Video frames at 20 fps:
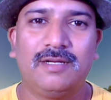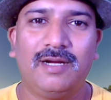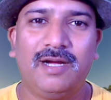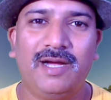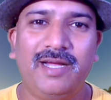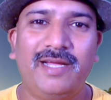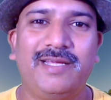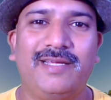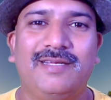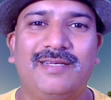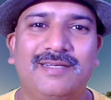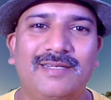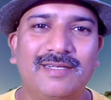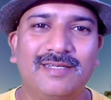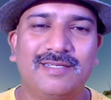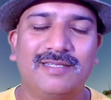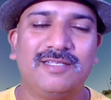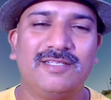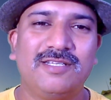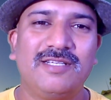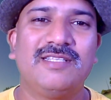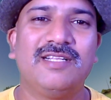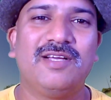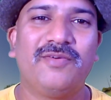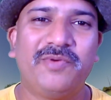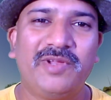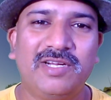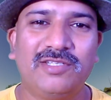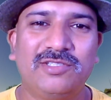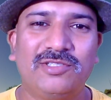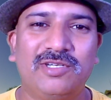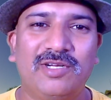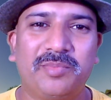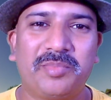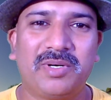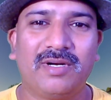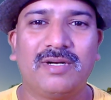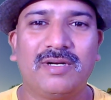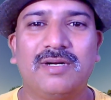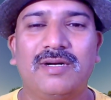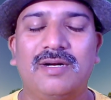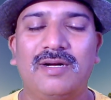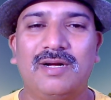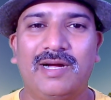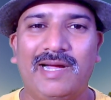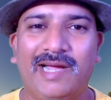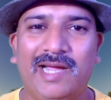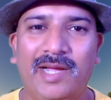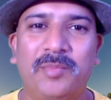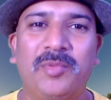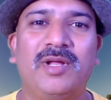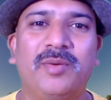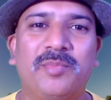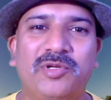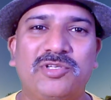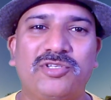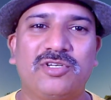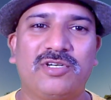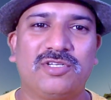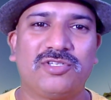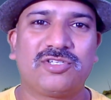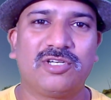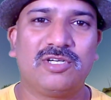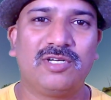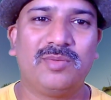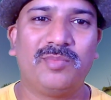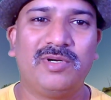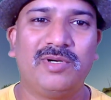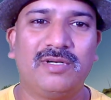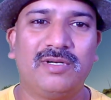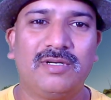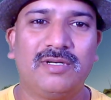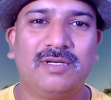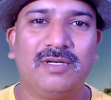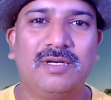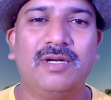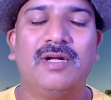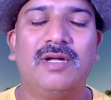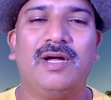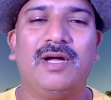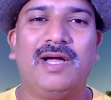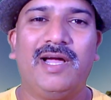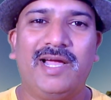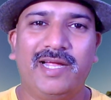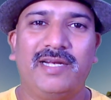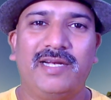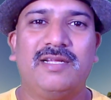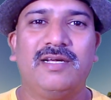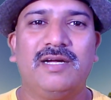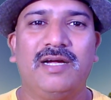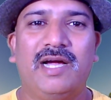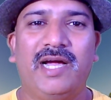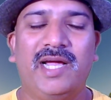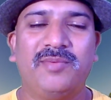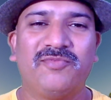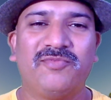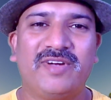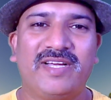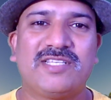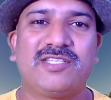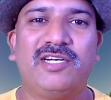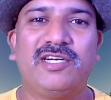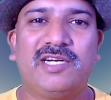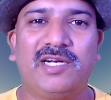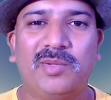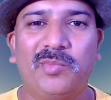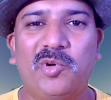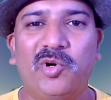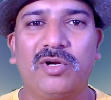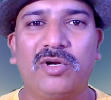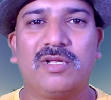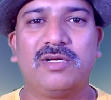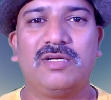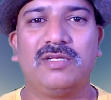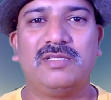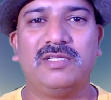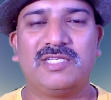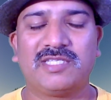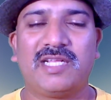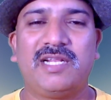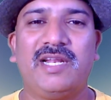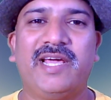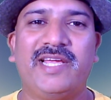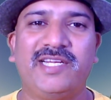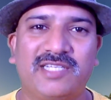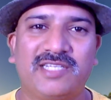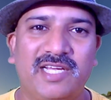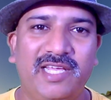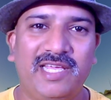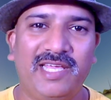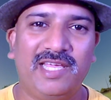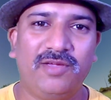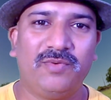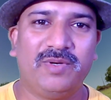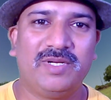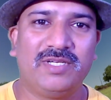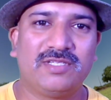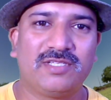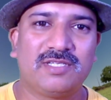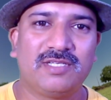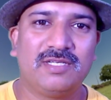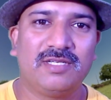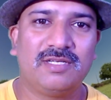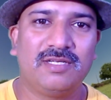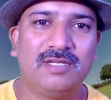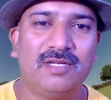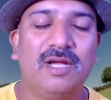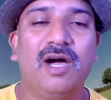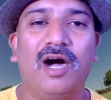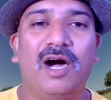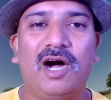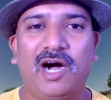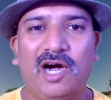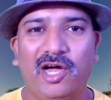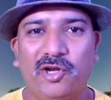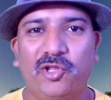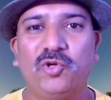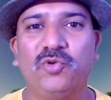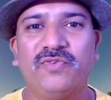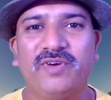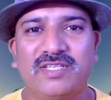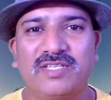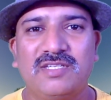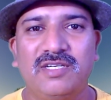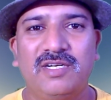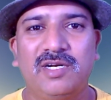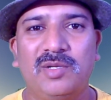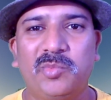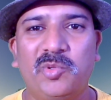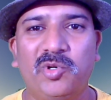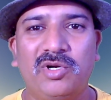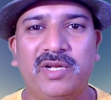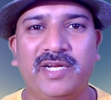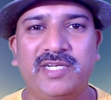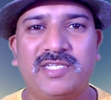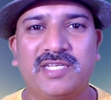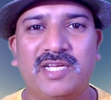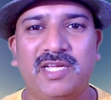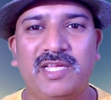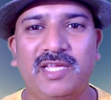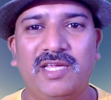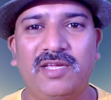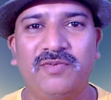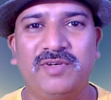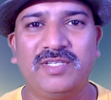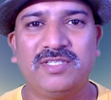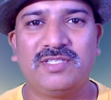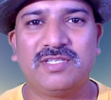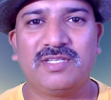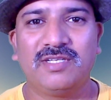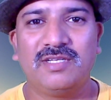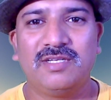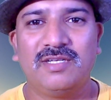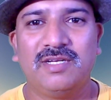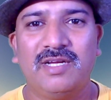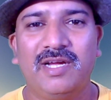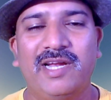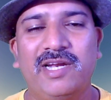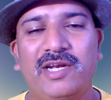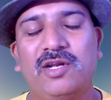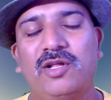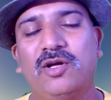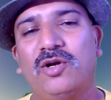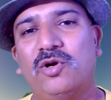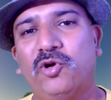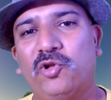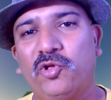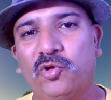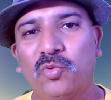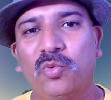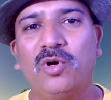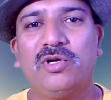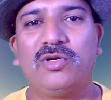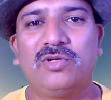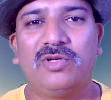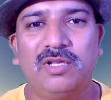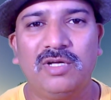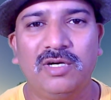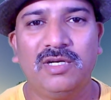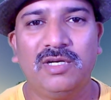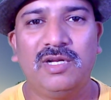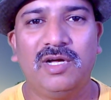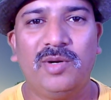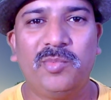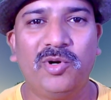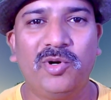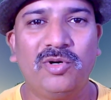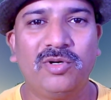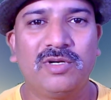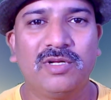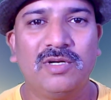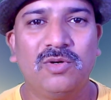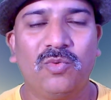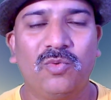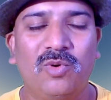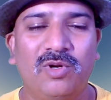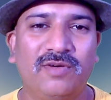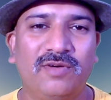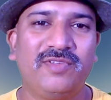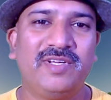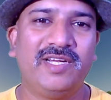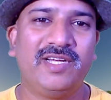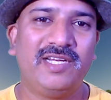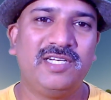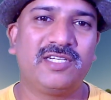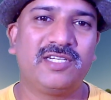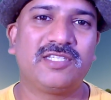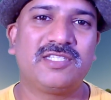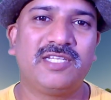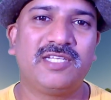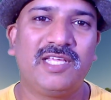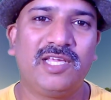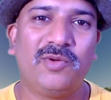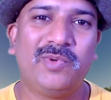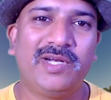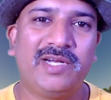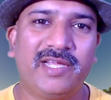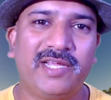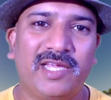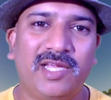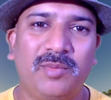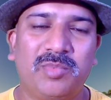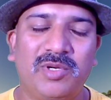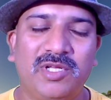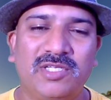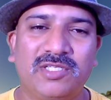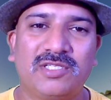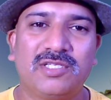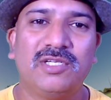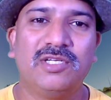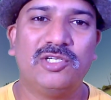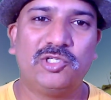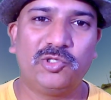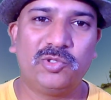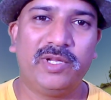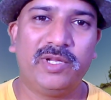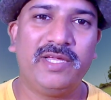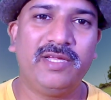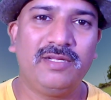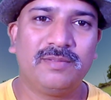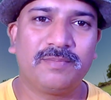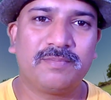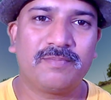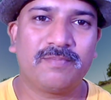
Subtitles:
Hi, this is Naveen Anjundappa. I'm an amateur astronomer and I am fascinated about the night sky events. Are you fascinated about night sky events? And do you want to learn about one of the interesting events taking place today?